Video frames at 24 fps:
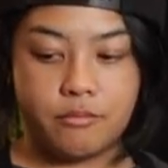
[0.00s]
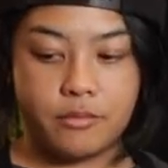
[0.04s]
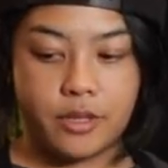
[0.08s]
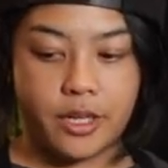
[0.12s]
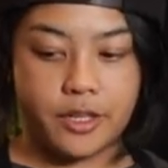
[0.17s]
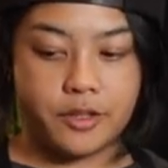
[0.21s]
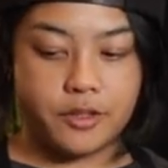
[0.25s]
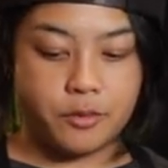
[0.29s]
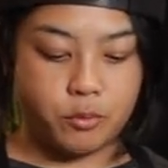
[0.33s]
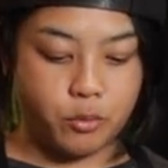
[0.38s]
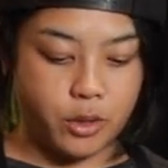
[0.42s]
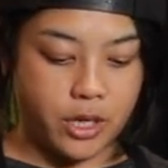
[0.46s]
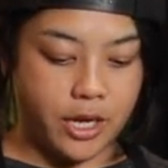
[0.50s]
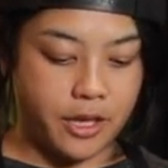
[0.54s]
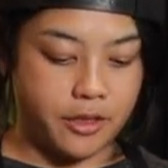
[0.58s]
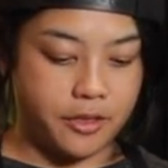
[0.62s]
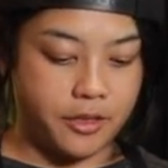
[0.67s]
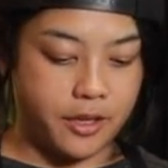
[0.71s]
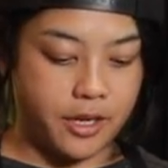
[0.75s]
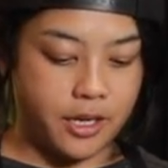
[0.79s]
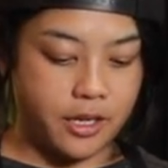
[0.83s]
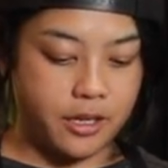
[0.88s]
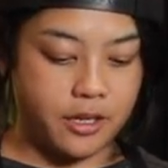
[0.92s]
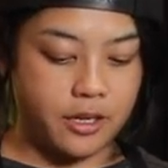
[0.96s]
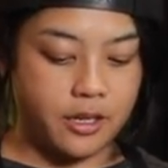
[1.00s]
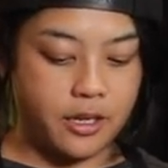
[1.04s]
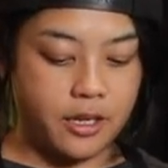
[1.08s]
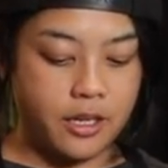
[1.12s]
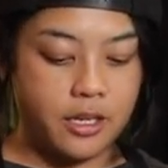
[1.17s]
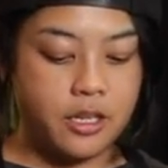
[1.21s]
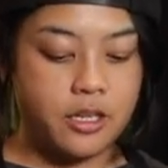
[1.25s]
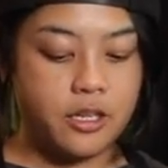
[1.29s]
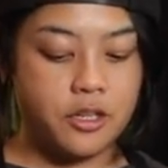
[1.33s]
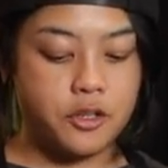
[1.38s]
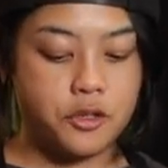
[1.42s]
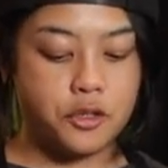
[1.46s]
That's what I think
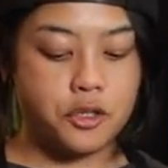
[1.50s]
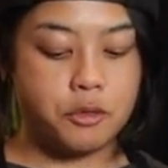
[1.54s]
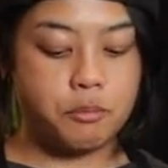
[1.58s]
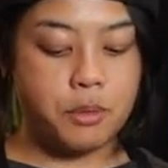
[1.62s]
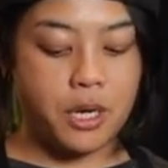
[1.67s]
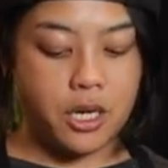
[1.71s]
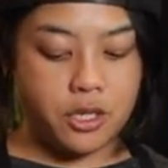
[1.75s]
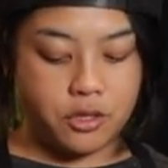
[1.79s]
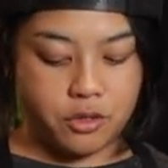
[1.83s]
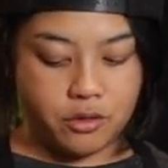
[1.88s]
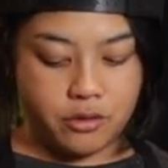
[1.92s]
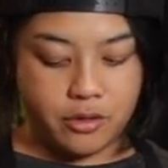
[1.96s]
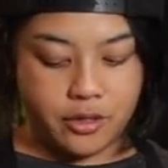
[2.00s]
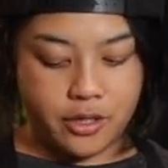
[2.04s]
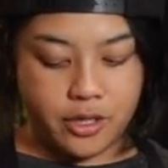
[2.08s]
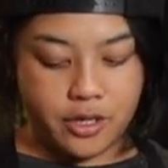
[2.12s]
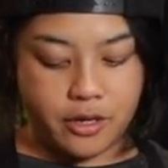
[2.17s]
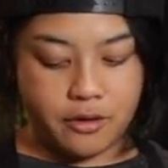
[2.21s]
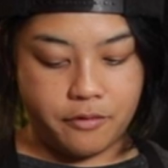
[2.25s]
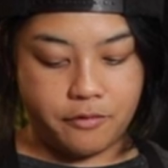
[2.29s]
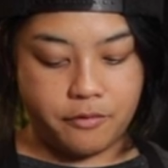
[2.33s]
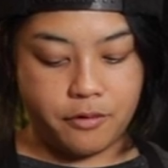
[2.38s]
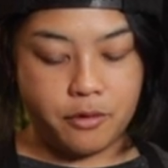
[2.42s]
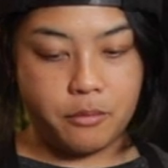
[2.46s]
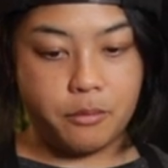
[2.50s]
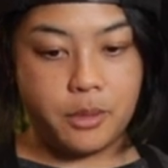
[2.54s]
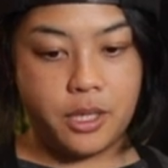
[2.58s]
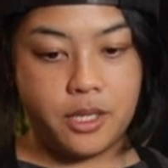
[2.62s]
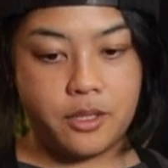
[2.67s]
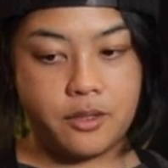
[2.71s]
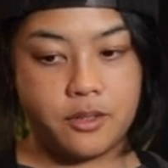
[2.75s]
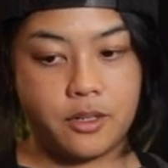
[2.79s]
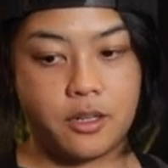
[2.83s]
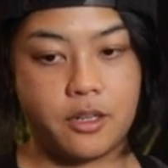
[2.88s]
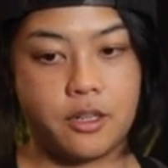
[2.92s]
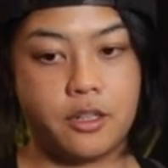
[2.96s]
is special enough for
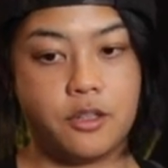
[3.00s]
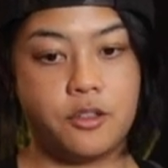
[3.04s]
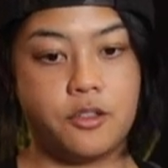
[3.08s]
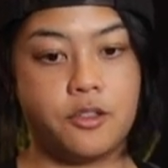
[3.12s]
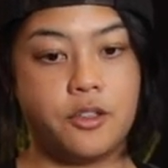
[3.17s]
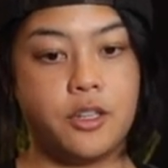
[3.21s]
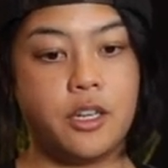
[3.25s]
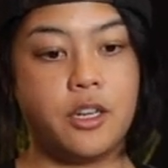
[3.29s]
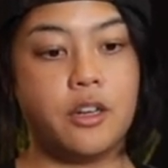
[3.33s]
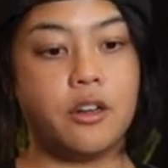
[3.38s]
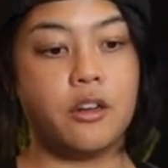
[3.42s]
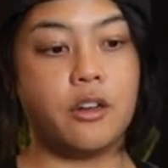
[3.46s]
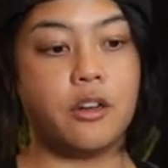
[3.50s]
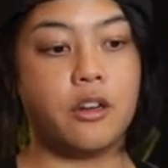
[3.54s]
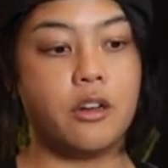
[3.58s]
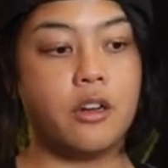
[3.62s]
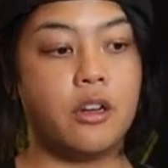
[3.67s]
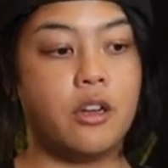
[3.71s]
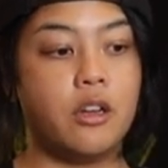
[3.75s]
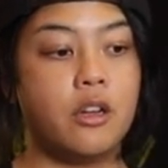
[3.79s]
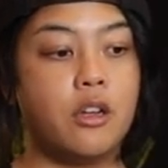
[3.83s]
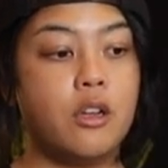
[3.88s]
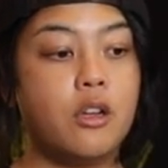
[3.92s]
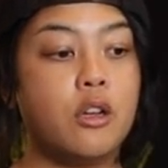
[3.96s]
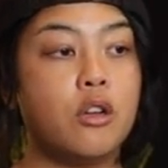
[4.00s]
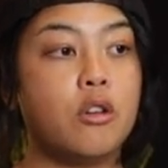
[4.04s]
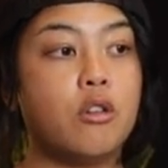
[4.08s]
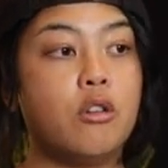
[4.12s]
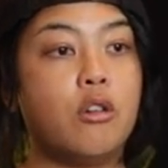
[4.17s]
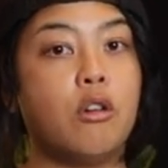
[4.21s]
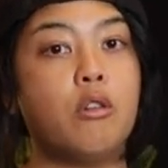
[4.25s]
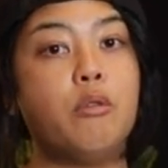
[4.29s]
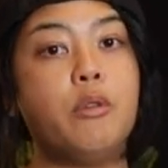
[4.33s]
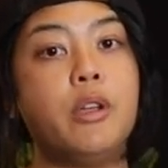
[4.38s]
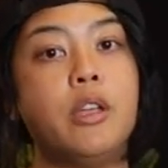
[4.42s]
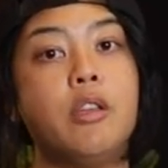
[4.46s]
me to consider
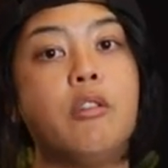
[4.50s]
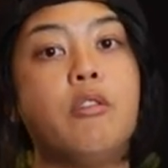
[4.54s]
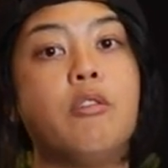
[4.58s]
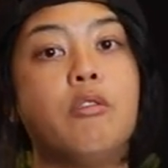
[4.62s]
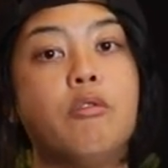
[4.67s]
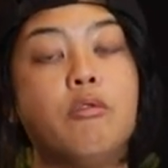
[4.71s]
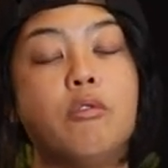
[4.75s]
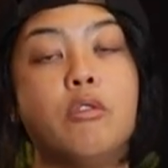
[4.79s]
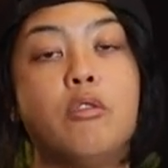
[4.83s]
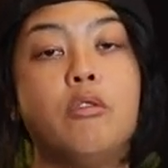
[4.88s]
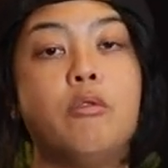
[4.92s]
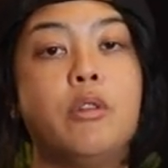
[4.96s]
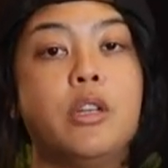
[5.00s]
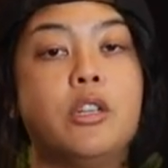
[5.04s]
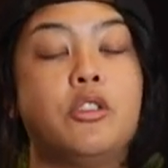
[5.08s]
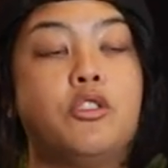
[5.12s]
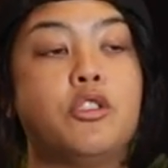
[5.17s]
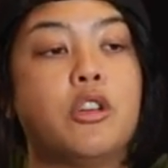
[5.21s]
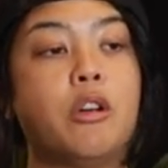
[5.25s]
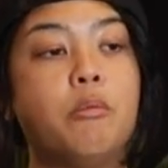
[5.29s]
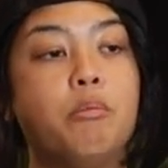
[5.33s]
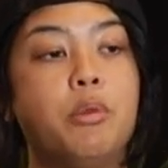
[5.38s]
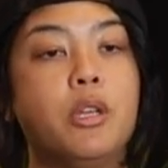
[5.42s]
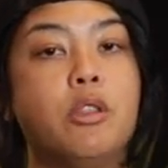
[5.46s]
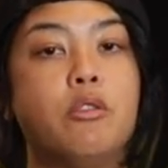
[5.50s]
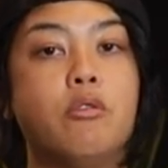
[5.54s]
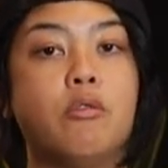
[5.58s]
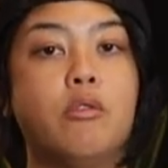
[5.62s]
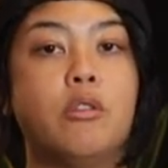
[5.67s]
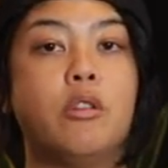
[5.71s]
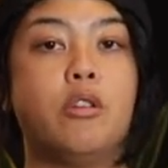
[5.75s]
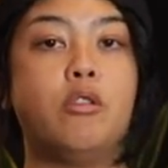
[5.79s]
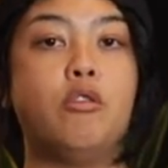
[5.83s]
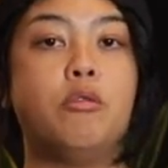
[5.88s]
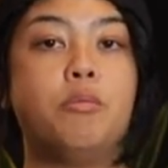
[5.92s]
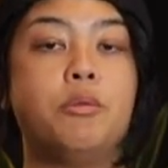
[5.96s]
going through and jumping through
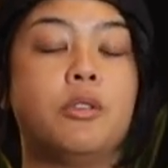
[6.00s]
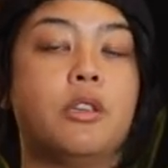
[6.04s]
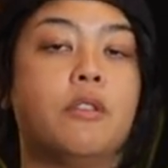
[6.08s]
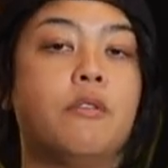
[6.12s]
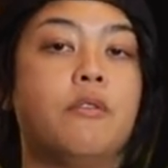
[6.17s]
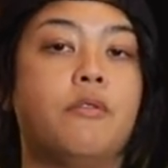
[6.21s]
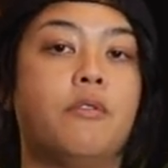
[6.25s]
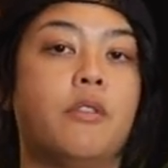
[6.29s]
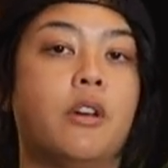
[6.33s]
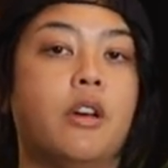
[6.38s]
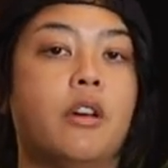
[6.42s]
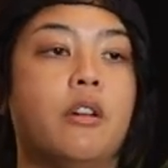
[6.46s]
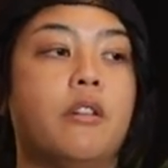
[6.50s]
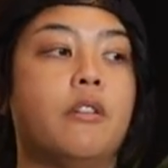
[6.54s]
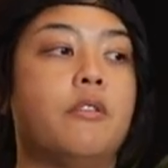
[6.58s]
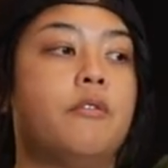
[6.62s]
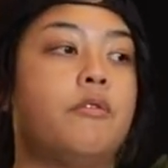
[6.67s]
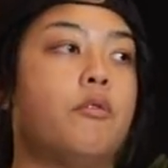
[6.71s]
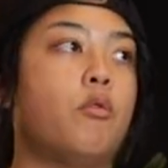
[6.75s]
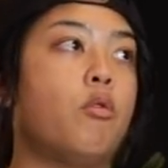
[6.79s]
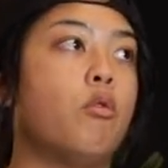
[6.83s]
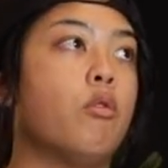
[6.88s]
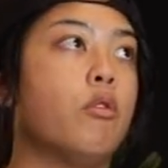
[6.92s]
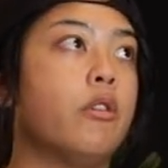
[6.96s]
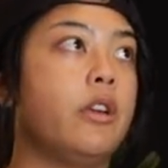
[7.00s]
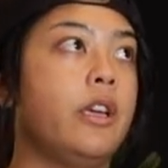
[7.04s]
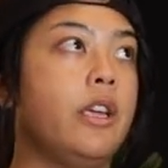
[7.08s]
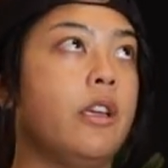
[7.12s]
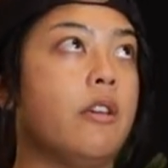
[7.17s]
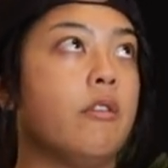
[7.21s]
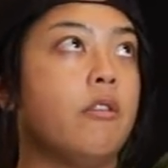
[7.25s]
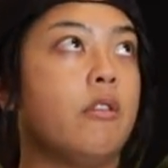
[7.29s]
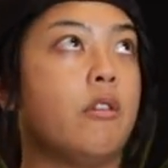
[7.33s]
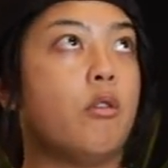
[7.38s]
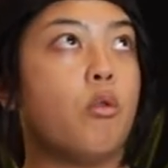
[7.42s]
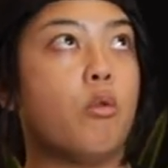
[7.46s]
the hoops of, of
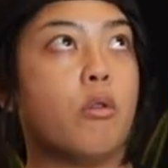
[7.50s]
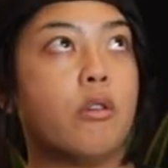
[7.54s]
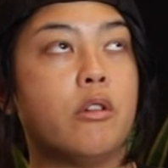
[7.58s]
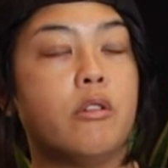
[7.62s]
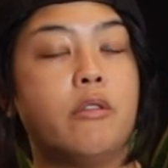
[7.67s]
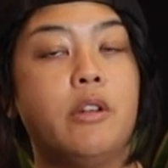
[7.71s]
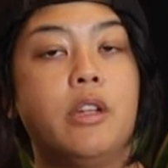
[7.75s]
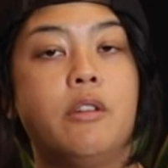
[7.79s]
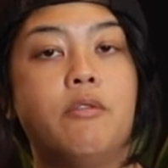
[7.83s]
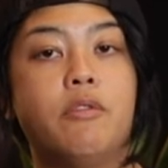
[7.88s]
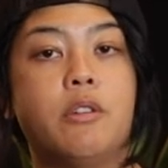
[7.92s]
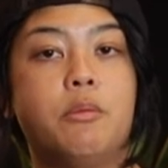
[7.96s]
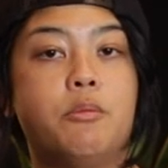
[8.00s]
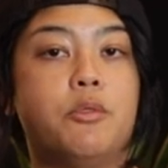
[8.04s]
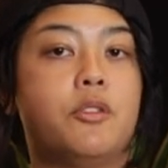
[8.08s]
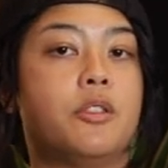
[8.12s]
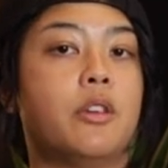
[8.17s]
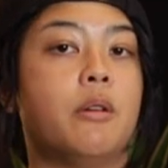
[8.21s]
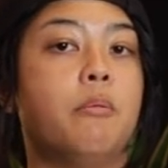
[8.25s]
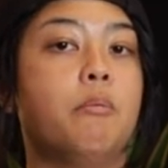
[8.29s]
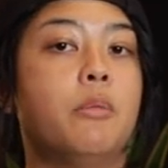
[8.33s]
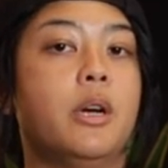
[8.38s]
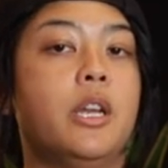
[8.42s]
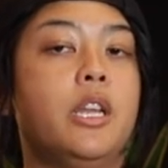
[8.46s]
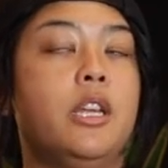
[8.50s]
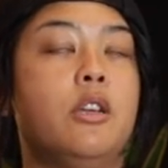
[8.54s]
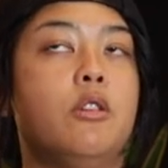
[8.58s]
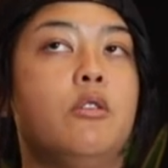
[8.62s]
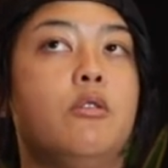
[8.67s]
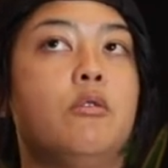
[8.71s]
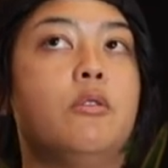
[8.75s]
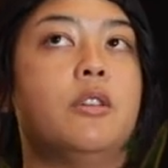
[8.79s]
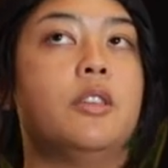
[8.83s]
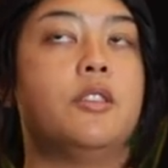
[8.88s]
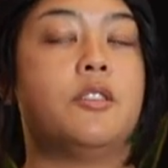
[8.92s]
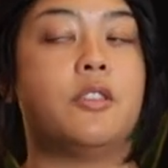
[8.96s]
ordering, ordering from somebody
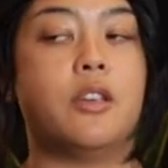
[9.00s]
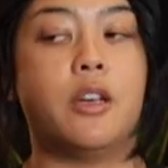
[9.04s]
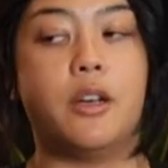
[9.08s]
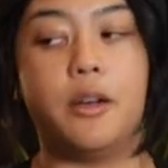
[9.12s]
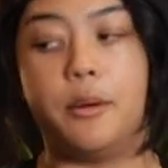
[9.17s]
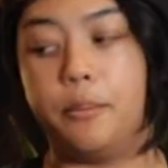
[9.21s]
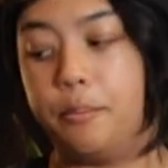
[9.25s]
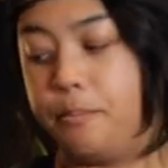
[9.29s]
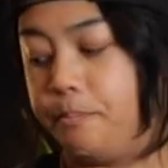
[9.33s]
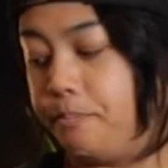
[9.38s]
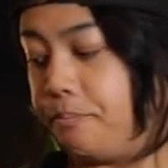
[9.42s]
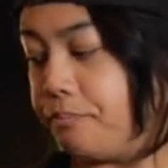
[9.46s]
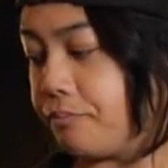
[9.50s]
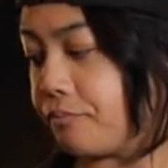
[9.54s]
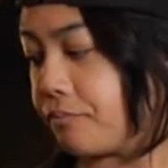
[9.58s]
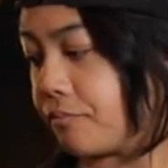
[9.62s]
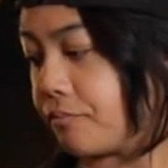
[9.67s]
who is um,